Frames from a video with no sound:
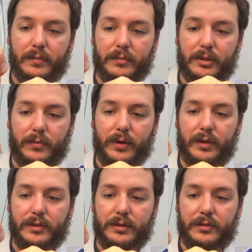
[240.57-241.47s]
So what
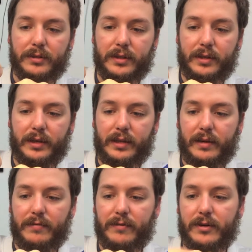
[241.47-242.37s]
I'll do is I'll get
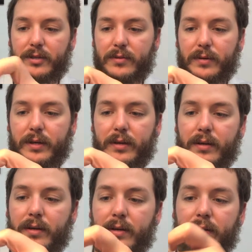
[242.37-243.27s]
that first one,
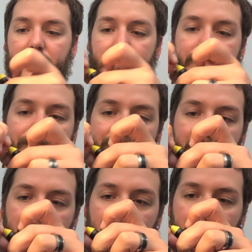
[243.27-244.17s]

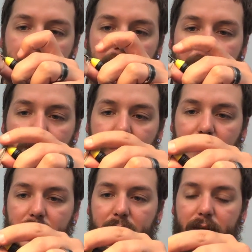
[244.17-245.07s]
and I'll get a
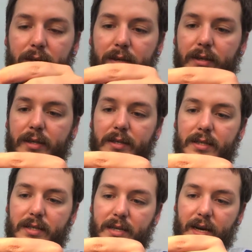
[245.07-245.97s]
really good
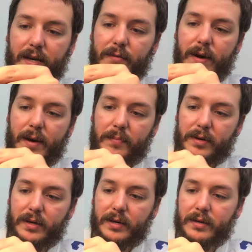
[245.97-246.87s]
second wrap
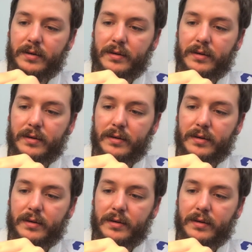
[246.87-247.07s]
done,